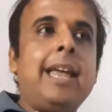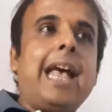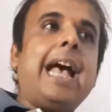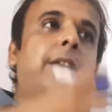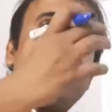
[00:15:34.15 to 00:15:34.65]

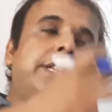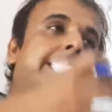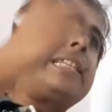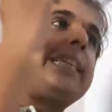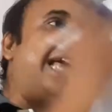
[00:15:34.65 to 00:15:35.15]
and which
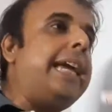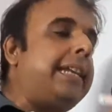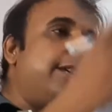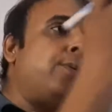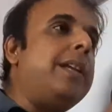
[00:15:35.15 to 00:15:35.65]
is
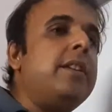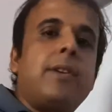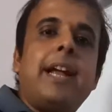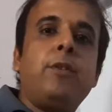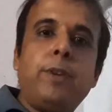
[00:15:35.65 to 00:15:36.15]
likely to
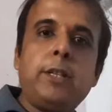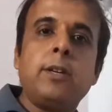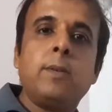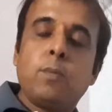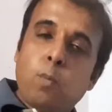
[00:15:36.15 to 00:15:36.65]
interact with
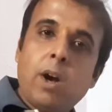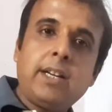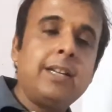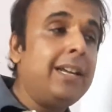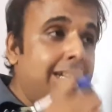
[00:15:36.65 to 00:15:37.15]
what
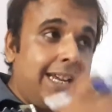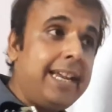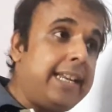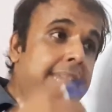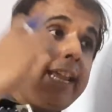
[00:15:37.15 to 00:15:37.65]

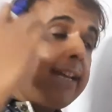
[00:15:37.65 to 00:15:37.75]
it is.